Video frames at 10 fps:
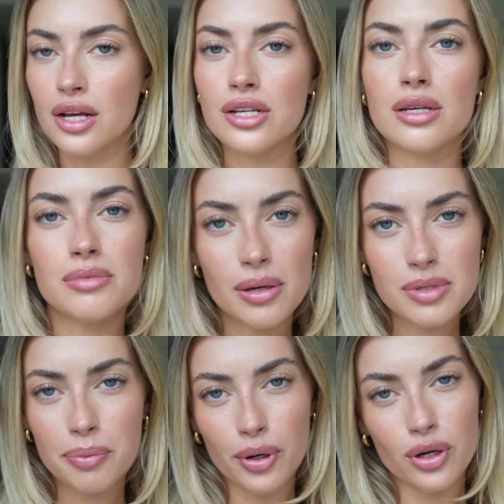Sometimes I
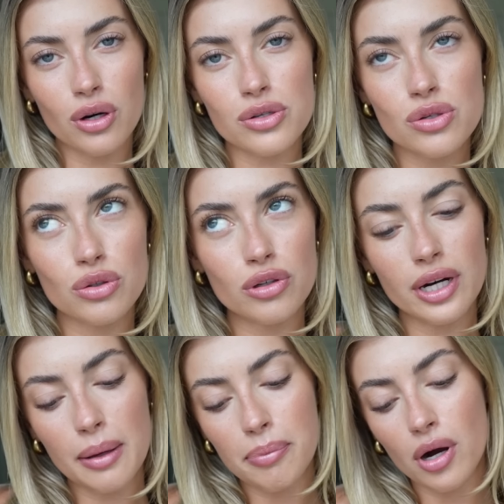put a gloss on or a
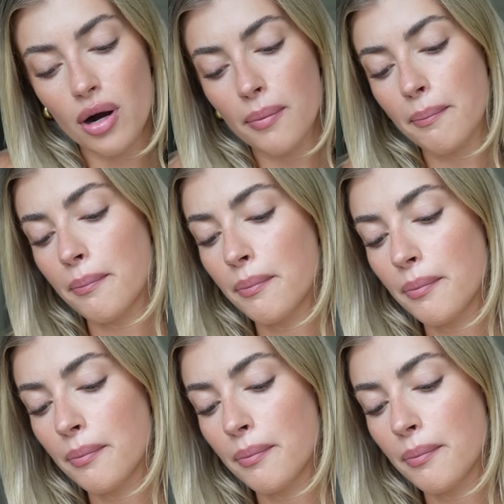lip balm.